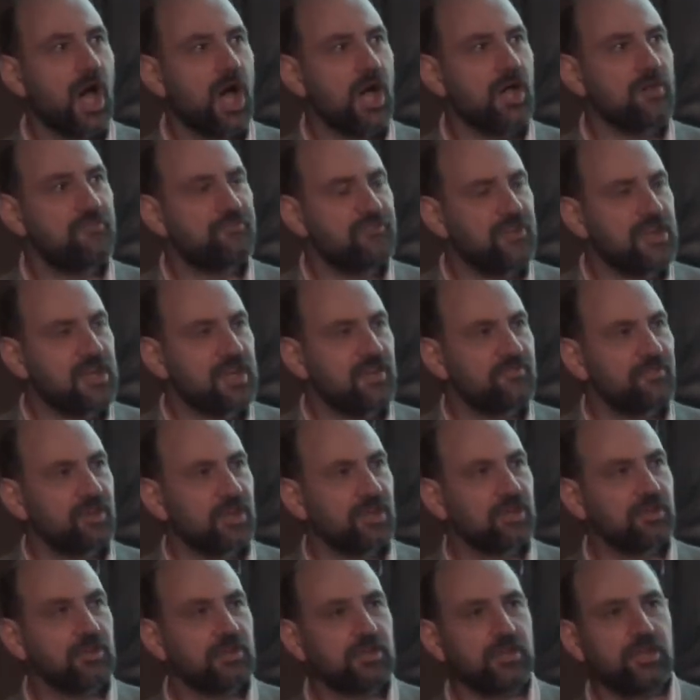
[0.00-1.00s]
I think of
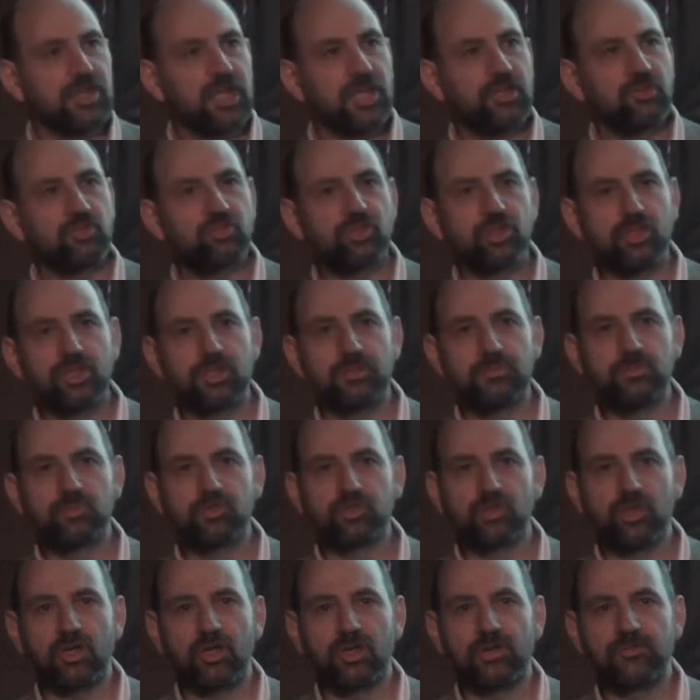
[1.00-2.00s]
it in
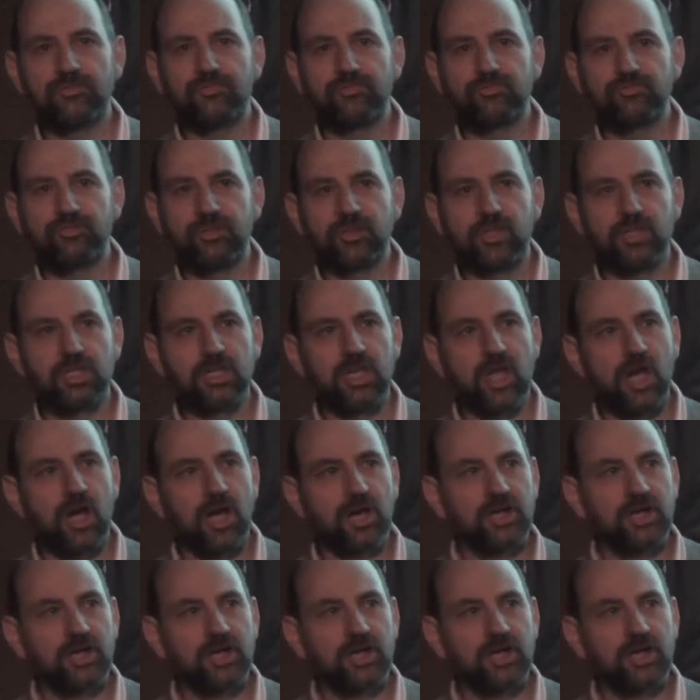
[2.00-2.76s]
terms of the